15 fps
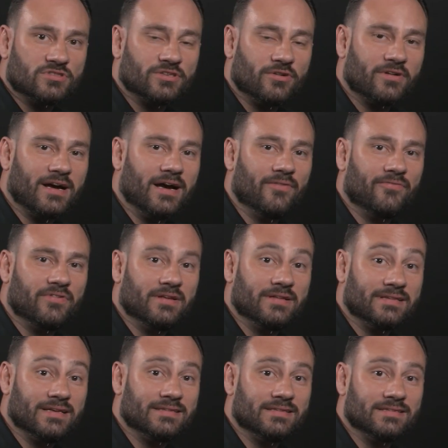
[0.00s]
so
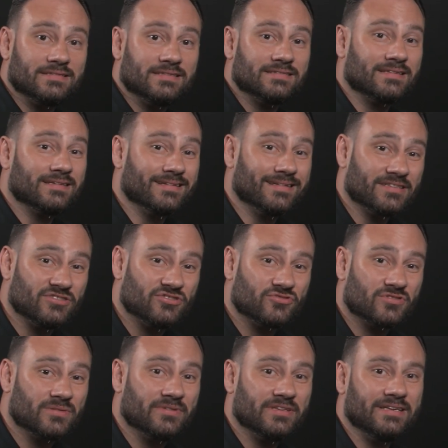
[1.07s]
confident that this is an
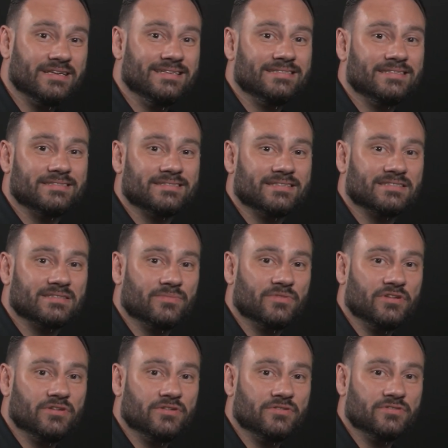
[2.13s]
extremely easy system to
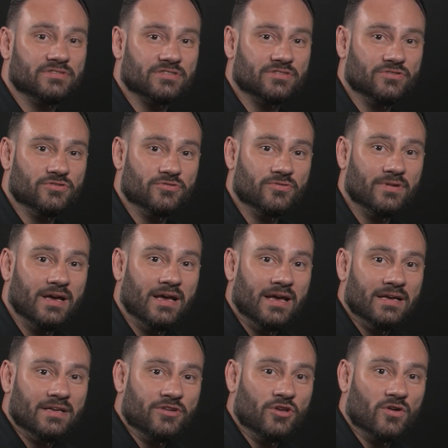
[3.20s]
use, the new
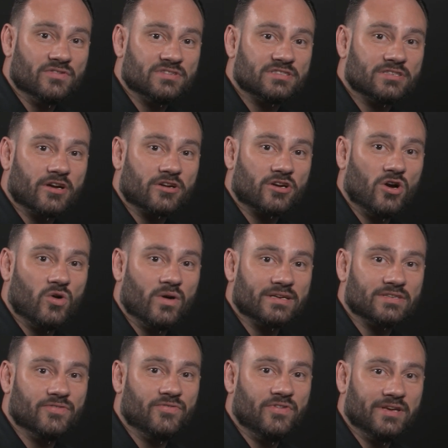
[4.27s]
Novastar
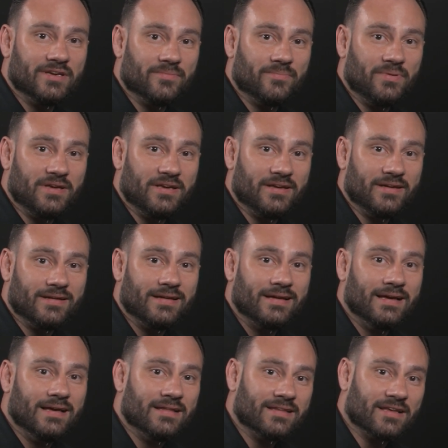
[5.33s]
Coex VMP
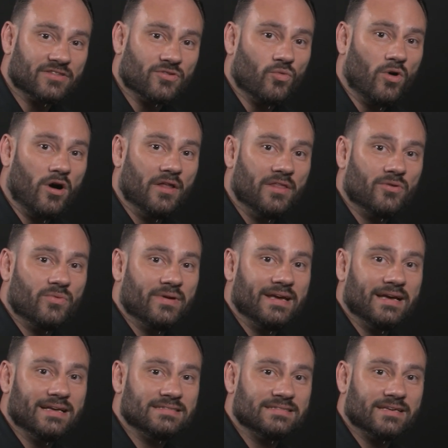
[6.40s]
that the wall that we
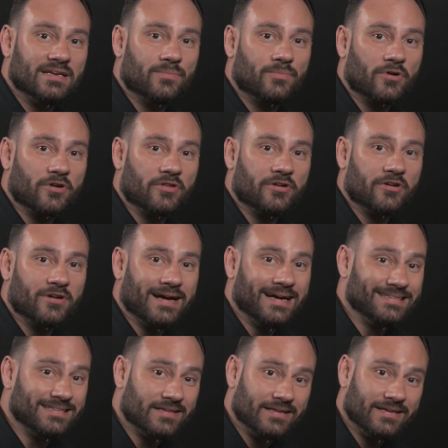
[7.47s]
had set up earlier, I
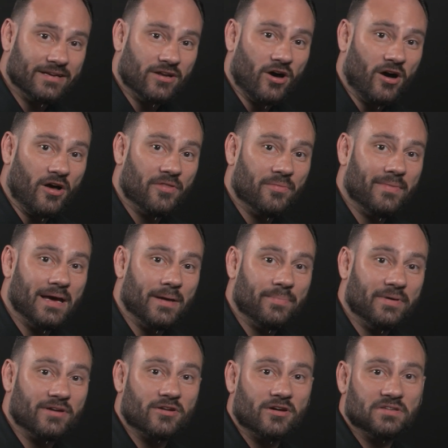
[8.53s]
deleted all the
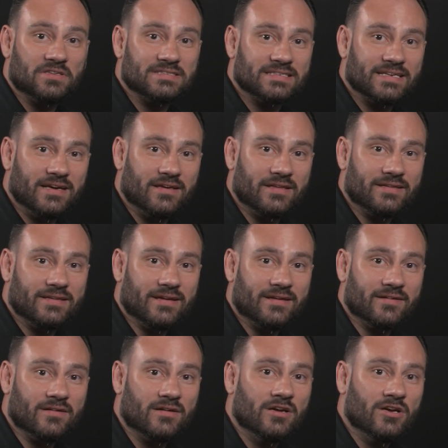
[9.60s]
mapping and all the scaling
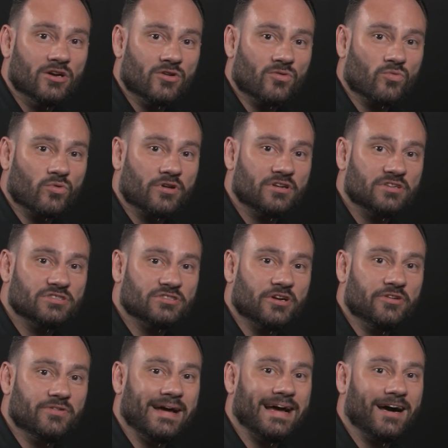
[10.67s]
data, and we're gonna show
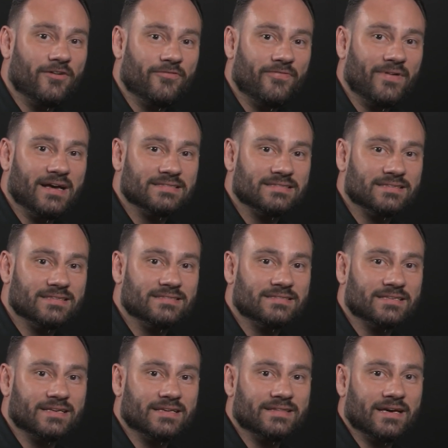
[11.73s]
you how fast it is
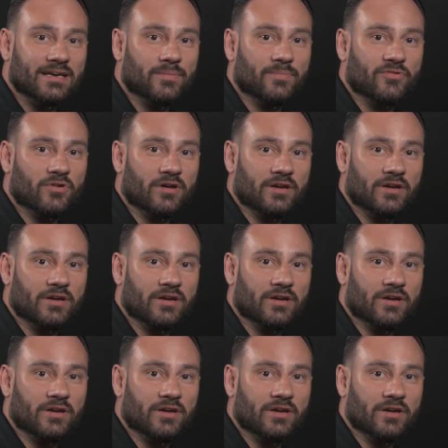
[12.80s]
to get that up and